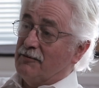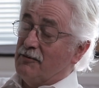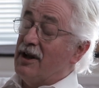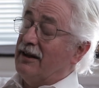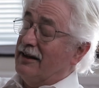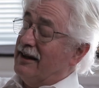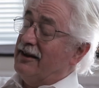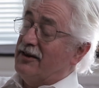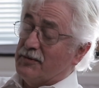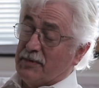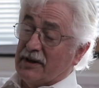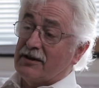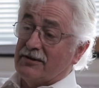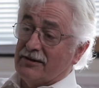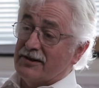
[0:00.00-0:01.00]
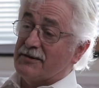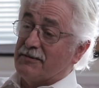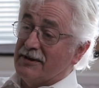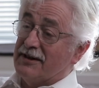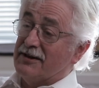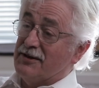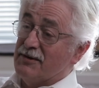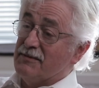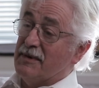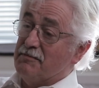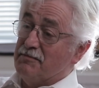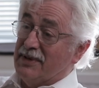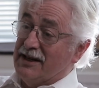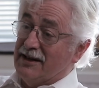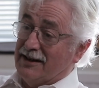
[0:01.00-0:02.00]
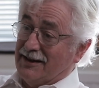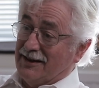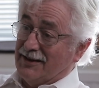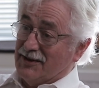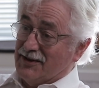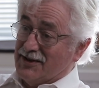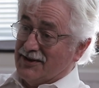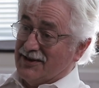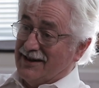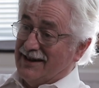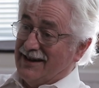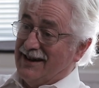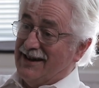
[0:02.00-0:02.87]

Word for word: Well, it's because we're human beings.